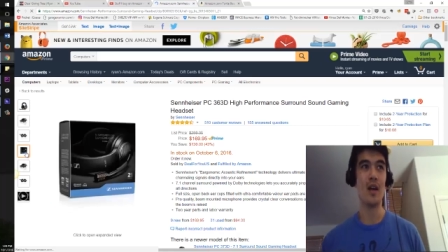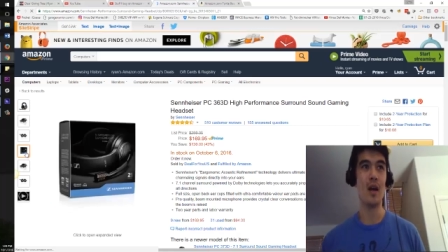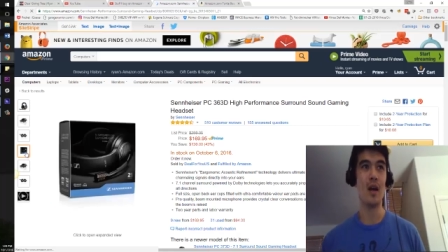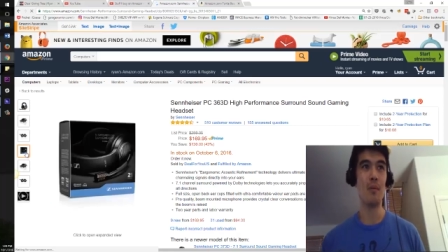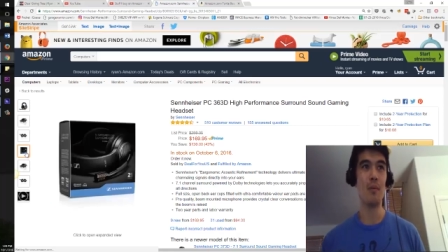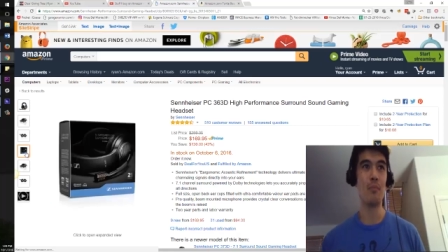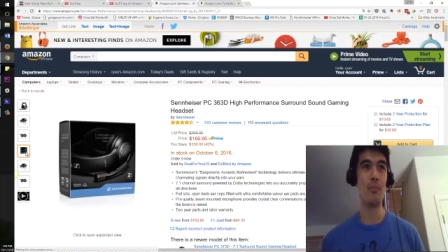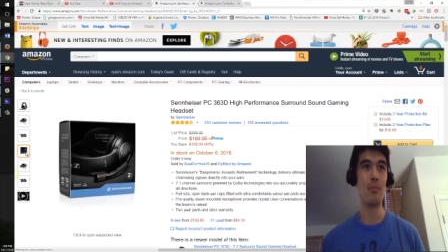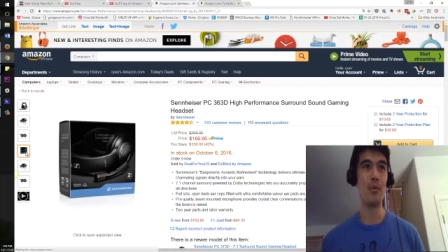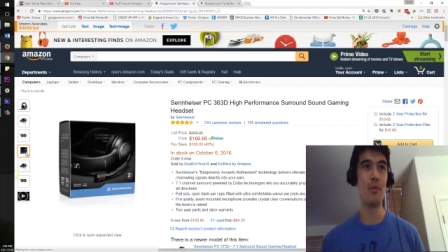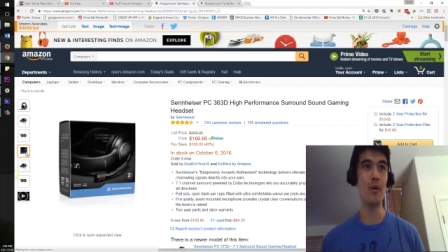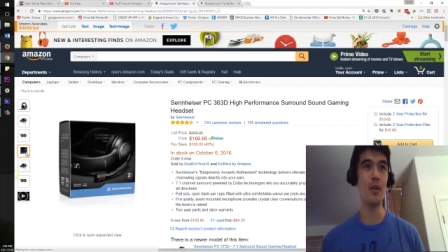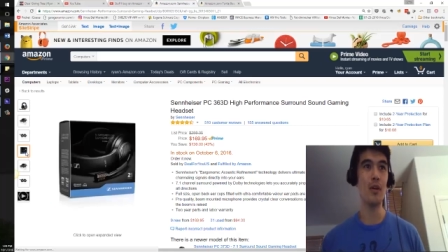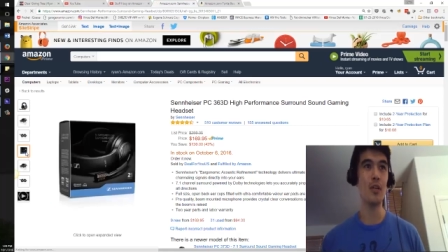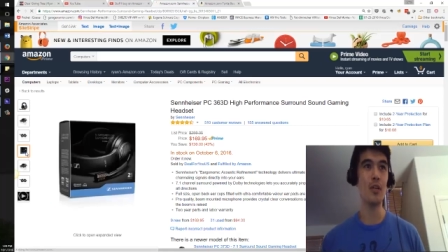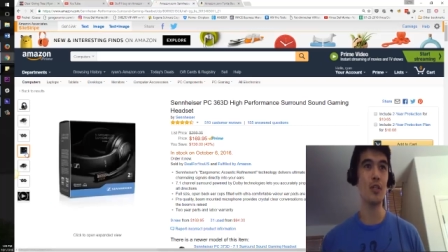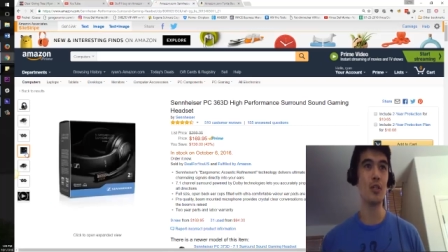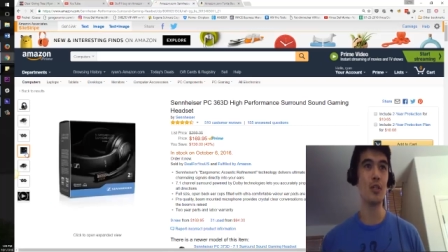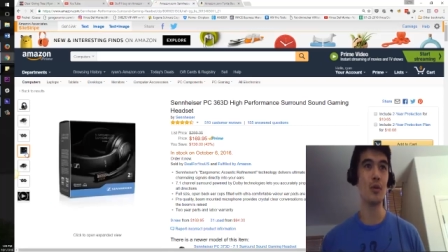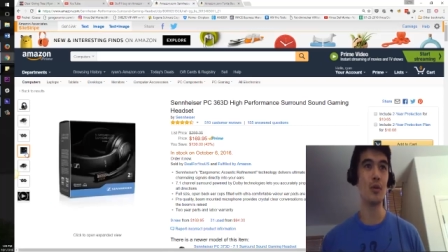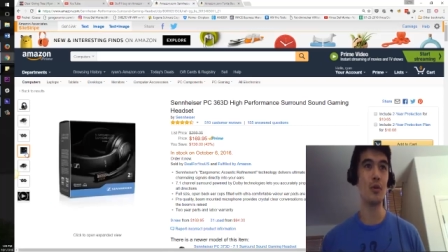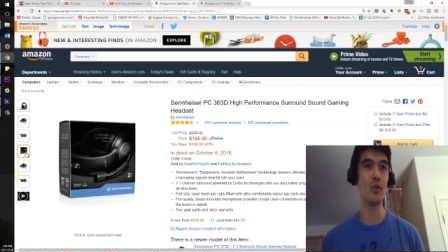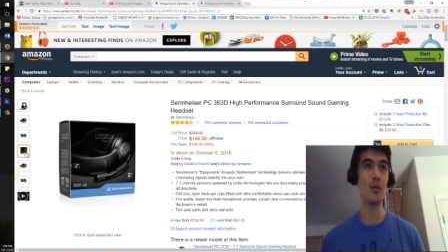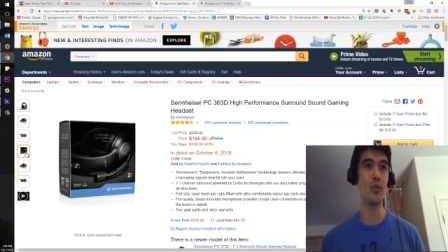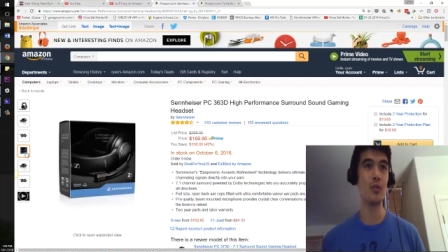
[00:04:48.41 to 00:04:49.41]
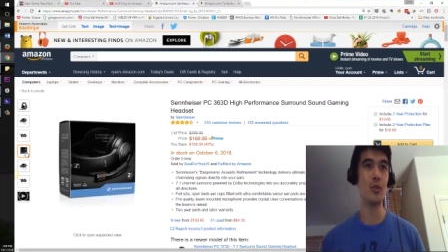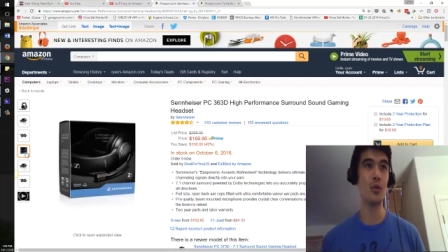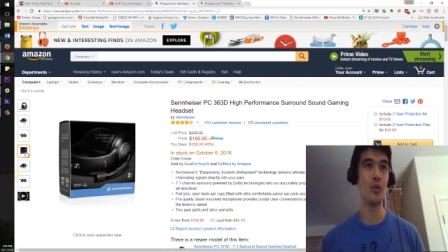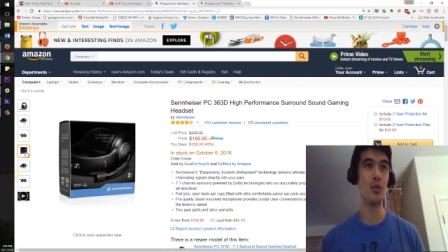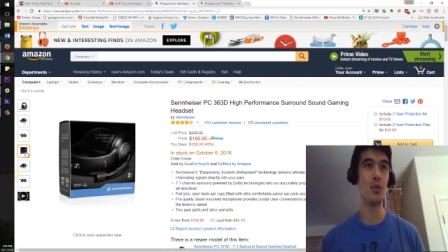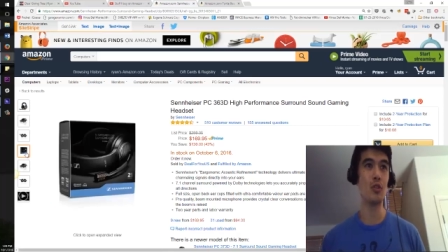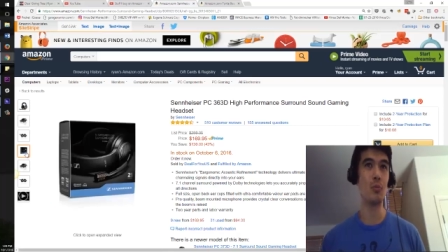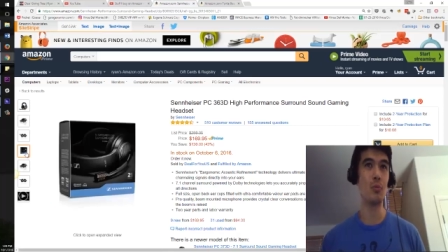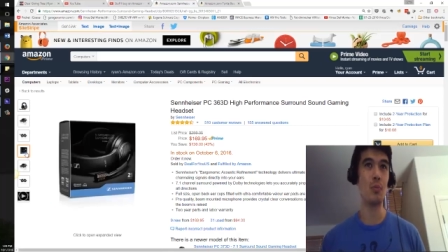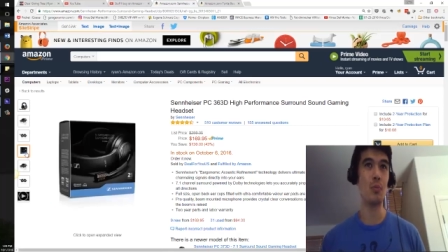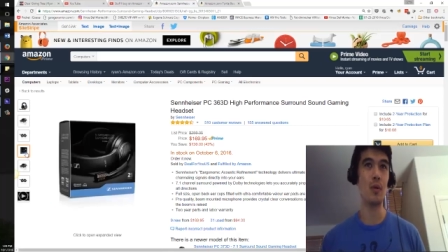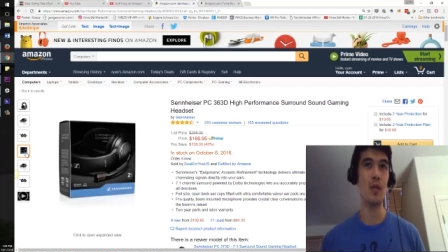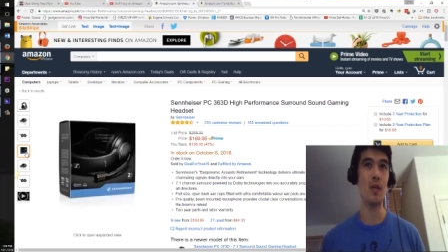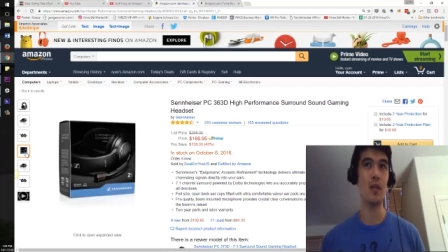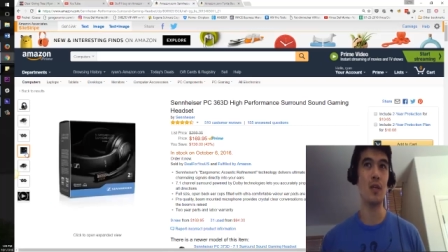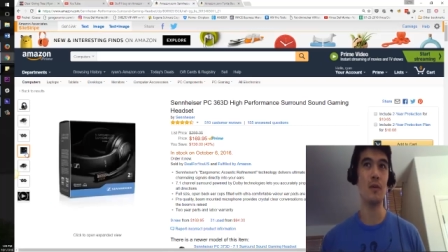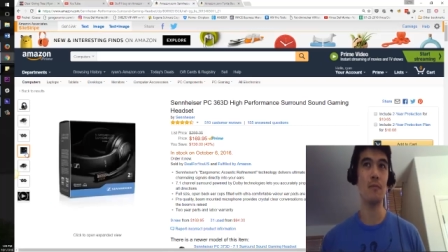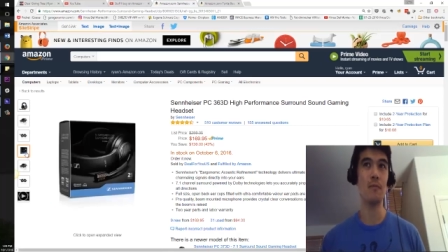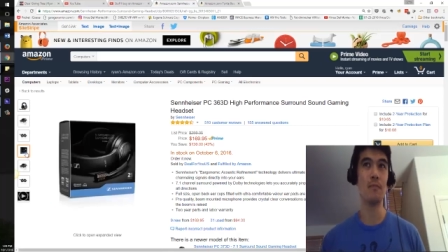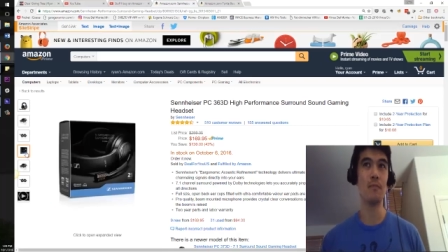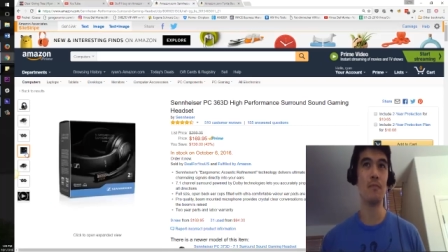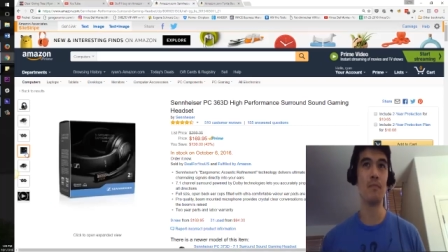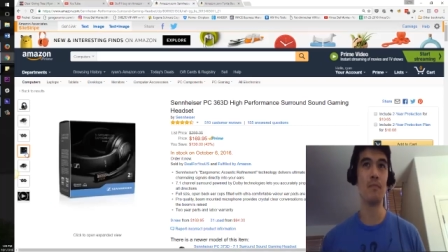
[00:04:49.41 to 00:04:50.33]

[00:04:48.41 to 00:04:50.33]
I'm pretty sure it's USB.